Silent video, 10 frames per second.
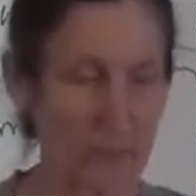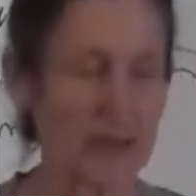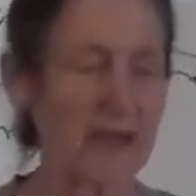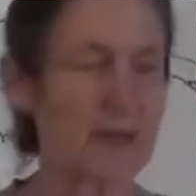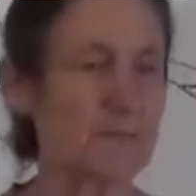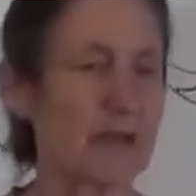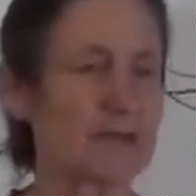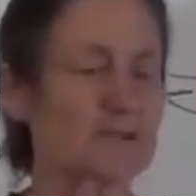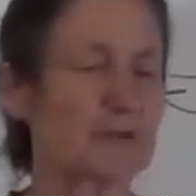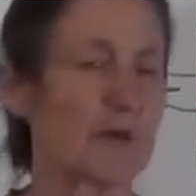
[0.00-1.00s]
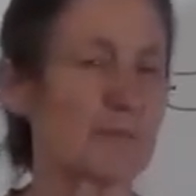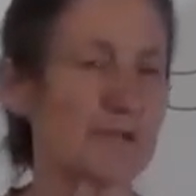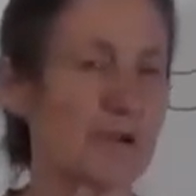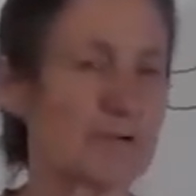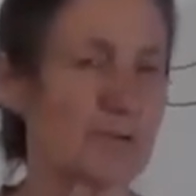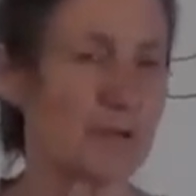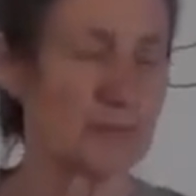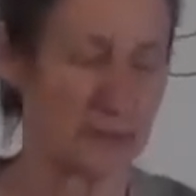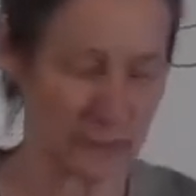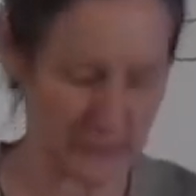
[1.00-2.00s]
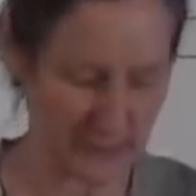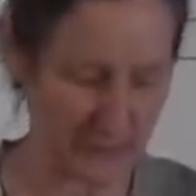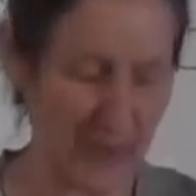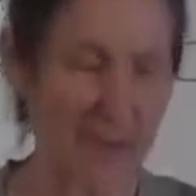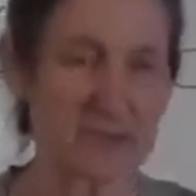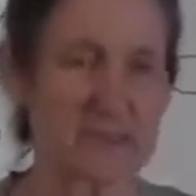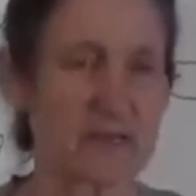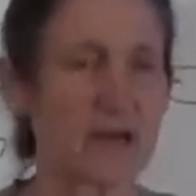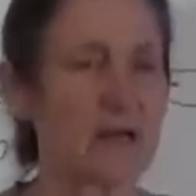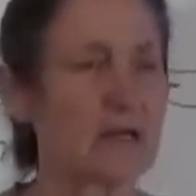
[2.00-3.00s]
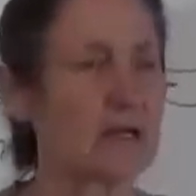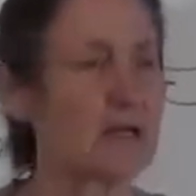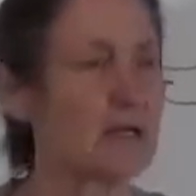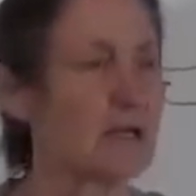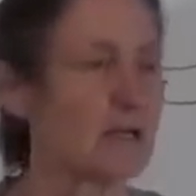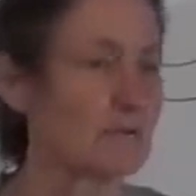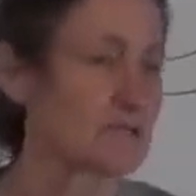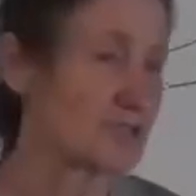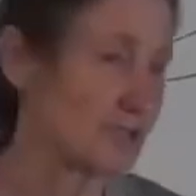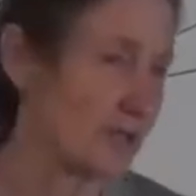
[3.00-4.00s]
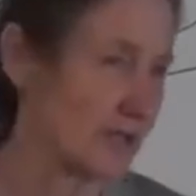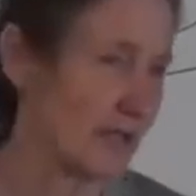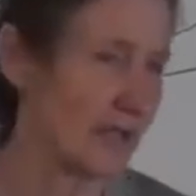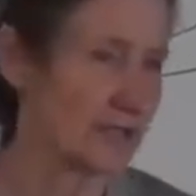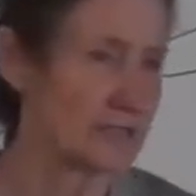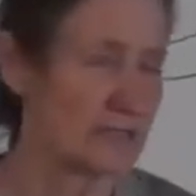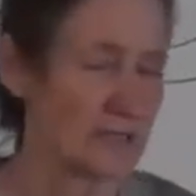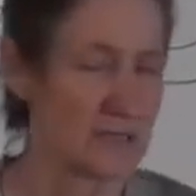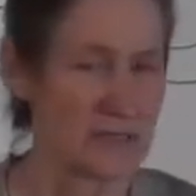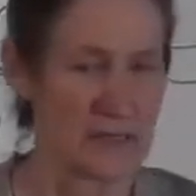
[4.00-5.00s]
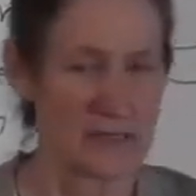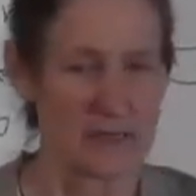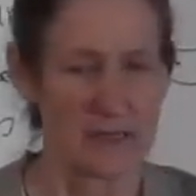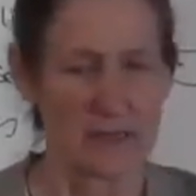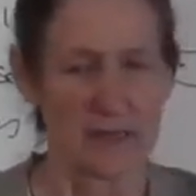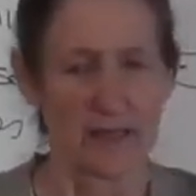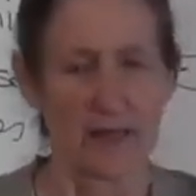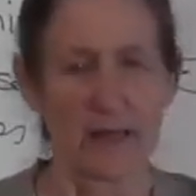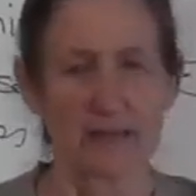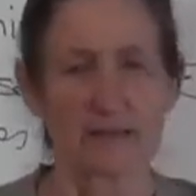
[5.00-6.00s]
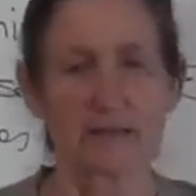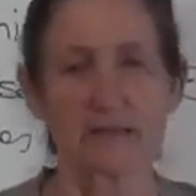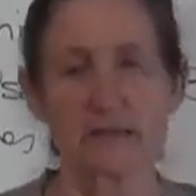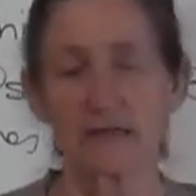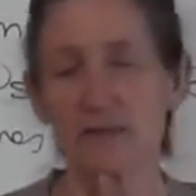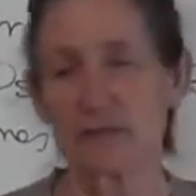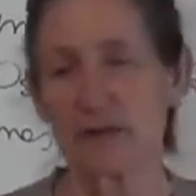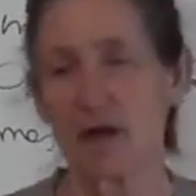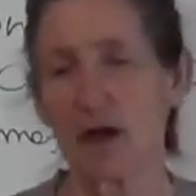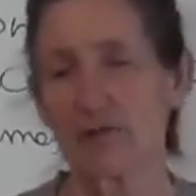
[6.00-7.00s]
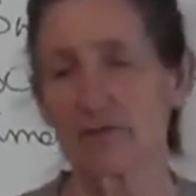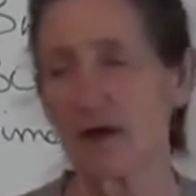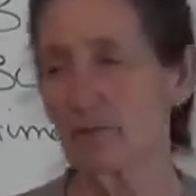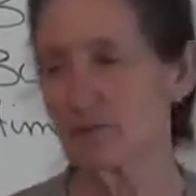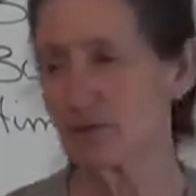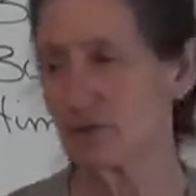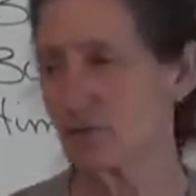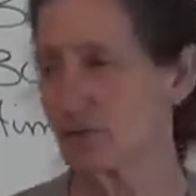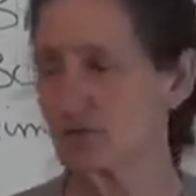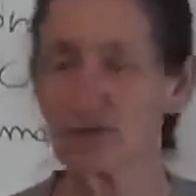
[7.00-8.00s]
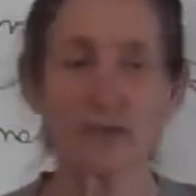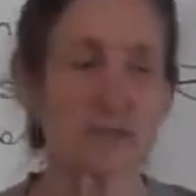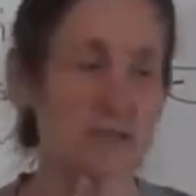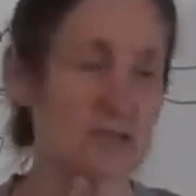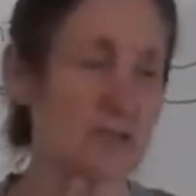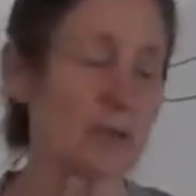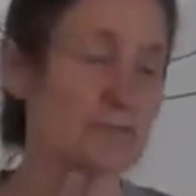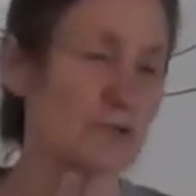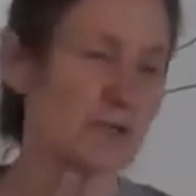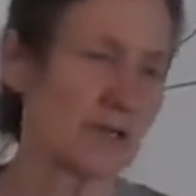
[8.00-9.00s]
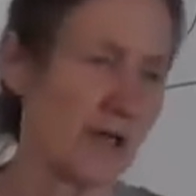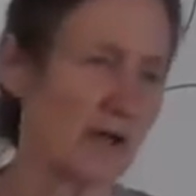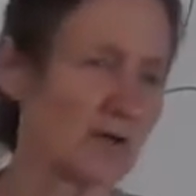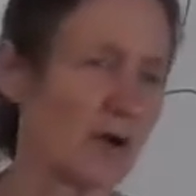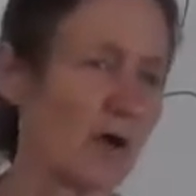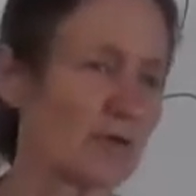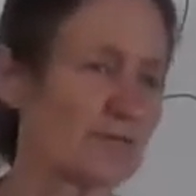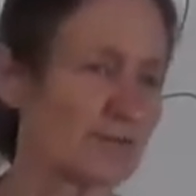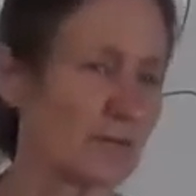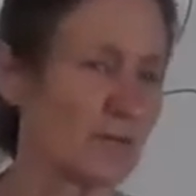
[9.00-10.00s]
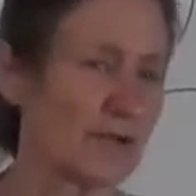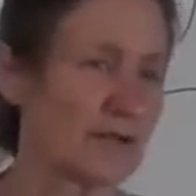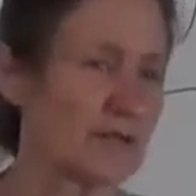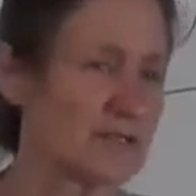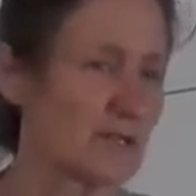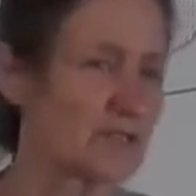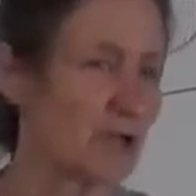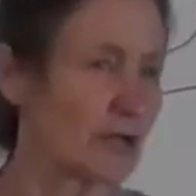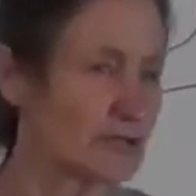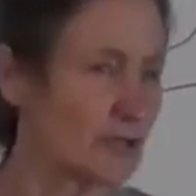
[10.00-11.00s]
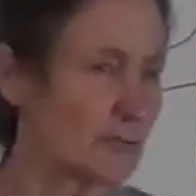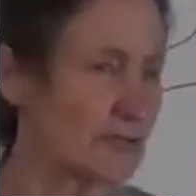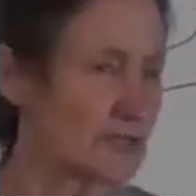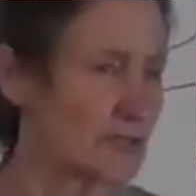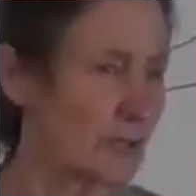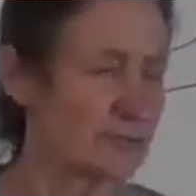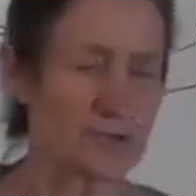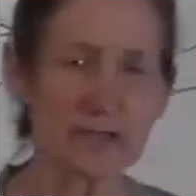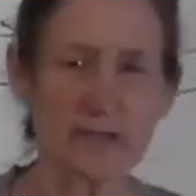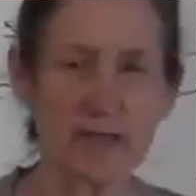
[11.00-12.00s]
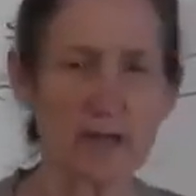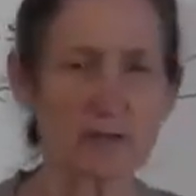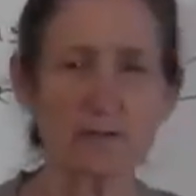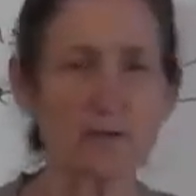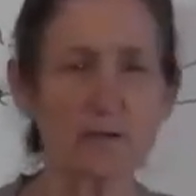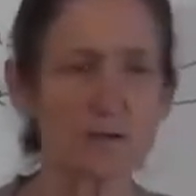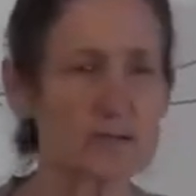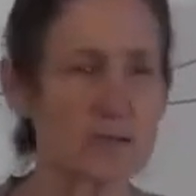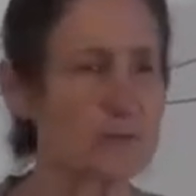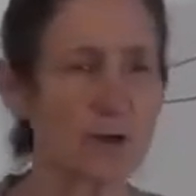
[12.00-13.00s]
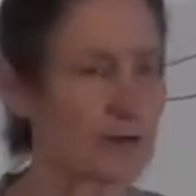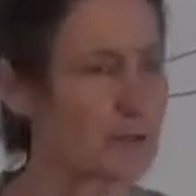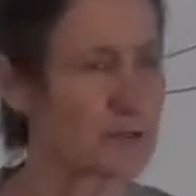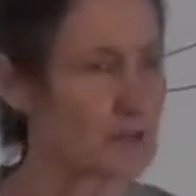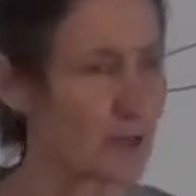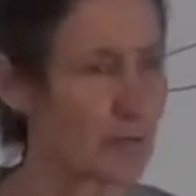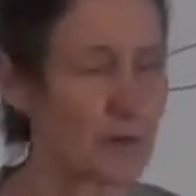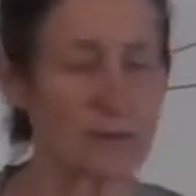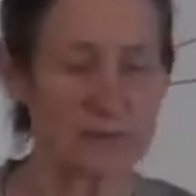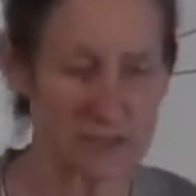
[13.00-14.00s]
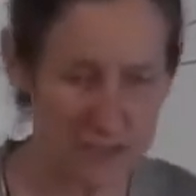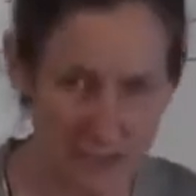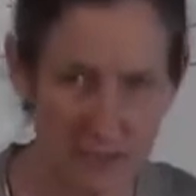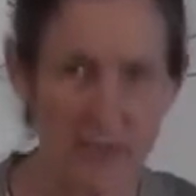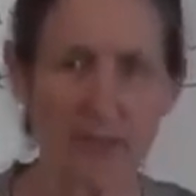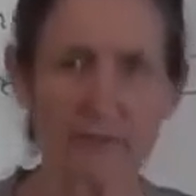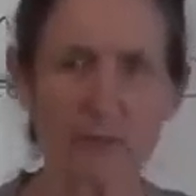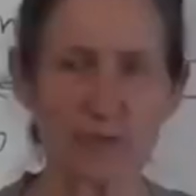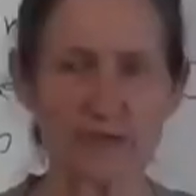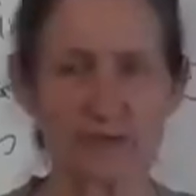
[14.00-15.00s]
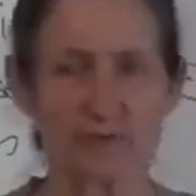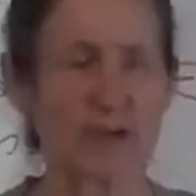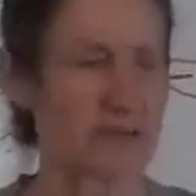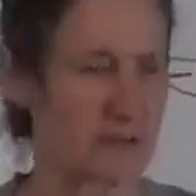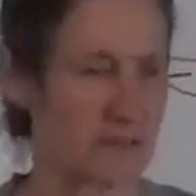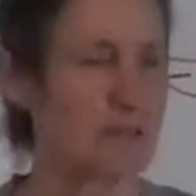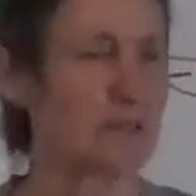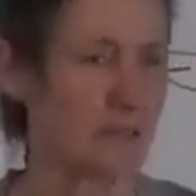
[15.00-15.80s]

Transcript: We had a man do our program who was a barrister. He was 38. And he said to me, I've come to the retreat to stop drinking alcohol for a week. He said, don't tell me to stop drinking alcohol, because I'm not going to stop. I'm just here to have a week's rest.